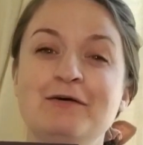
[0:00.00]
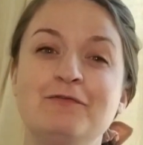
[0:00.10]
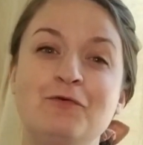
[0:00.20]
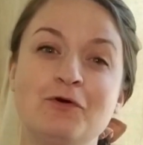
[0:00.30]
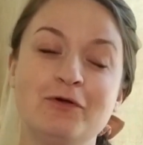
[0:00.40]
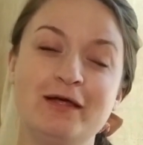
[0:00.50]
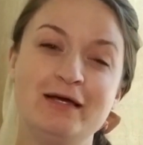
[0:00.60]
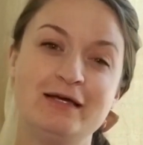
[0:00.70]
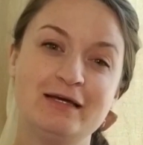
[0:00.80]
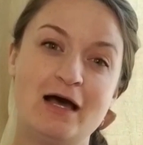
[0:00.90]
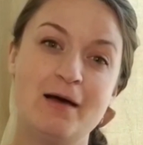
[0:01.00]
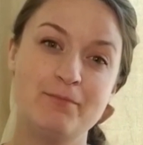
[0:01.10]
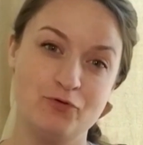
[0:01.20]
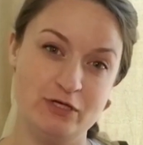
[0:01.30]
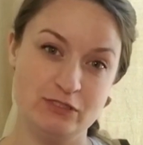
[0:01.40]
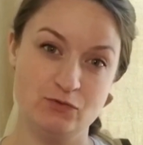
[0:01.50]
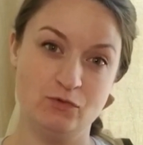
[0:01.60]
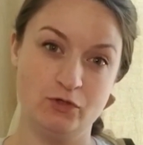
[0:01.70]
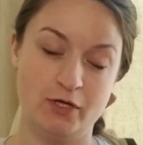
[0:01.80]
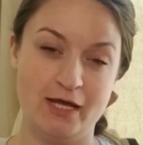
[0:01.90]
for like a
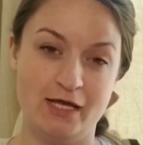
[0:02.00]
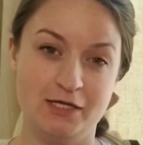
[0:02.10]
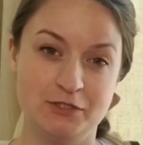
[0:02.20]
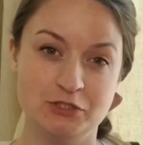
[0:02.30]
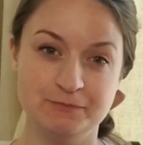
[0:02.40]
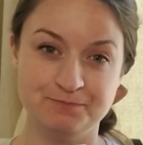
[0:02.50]
preschooler age.